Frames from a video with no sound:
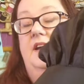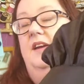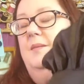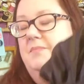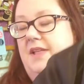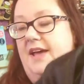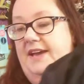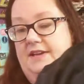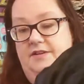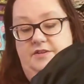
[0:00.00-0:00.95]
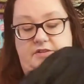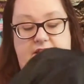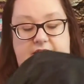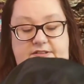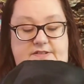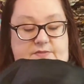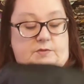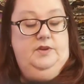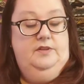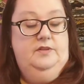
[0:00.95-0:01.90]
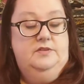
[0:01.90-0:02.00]
I got black. They had several
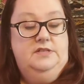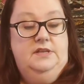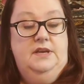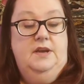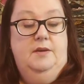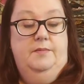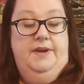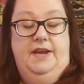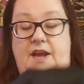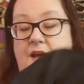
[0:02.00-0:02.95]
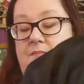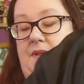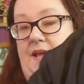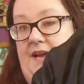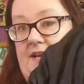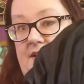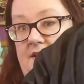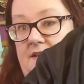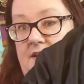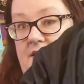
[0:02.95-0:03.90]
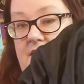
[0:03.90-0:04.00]
colors, but I got black
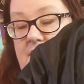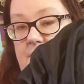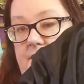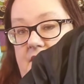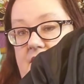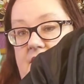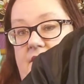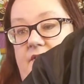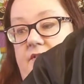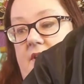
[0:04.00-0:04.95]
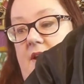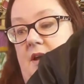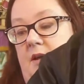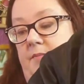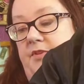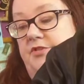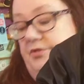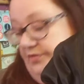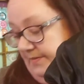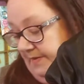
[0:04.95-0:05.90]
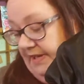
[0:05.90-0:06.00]
because the
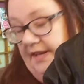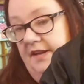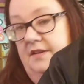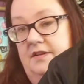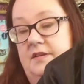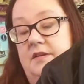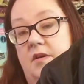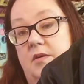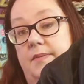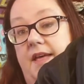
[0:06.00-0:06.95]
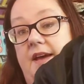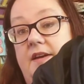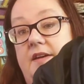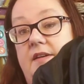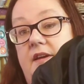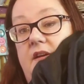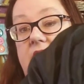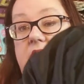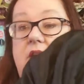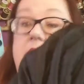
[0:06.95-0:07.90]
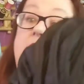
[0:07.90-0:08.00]
shoes I'm getting are black, and I
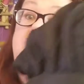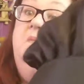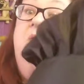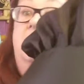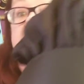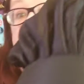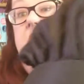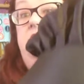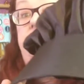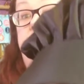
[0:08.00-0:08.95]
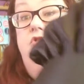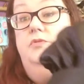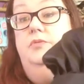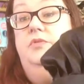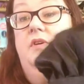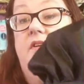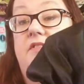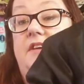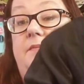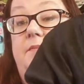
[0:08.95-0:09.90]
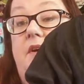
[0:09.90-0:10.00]
thought they'll match the shoes
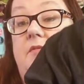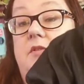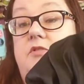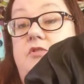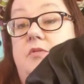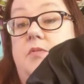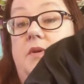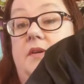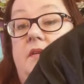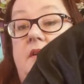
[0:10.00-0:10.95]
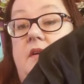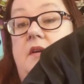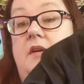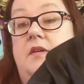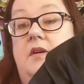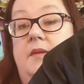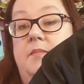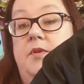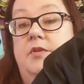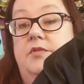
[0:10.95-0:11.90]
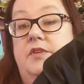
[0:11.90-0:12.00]
because I'm not real sure what
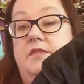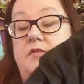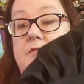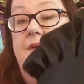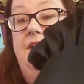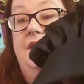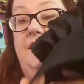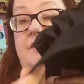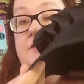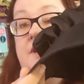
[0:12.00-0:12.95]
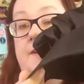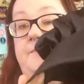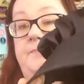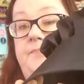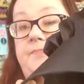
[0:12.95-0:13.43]
I'm using for my gown yet.